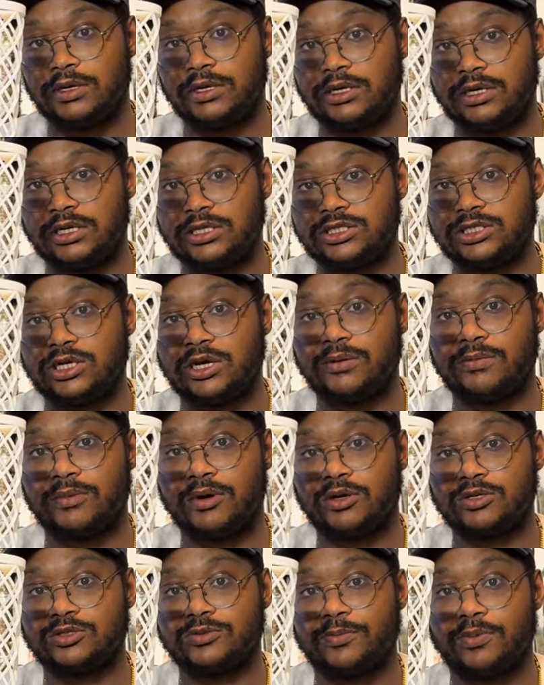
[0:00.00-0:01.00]
D-shaped
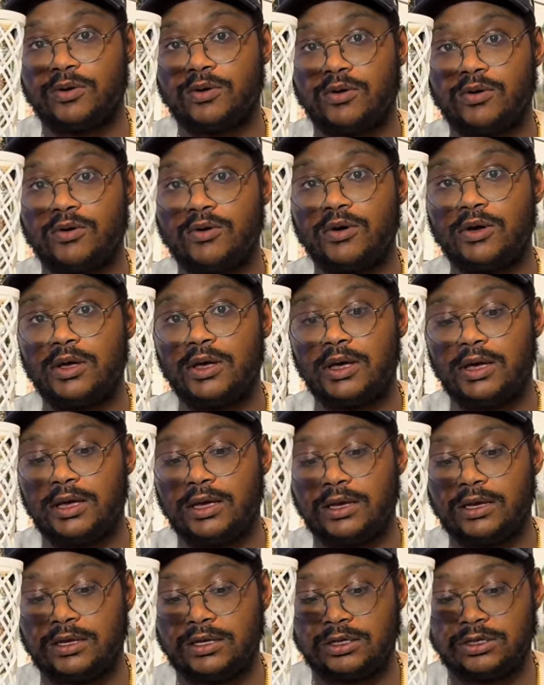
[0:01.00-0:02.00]
moss pole
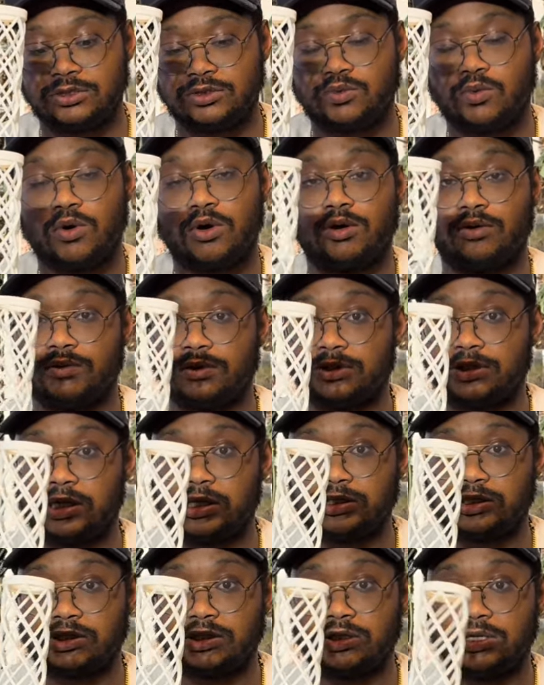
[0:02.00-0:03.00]
is water
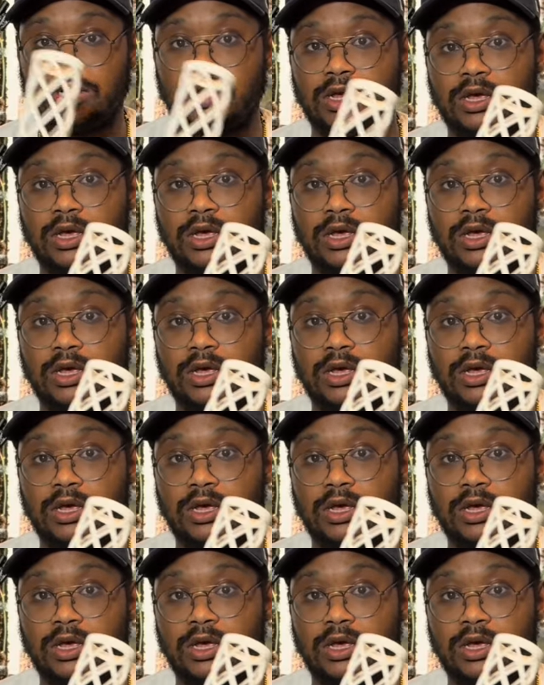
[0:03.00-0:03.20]
retention.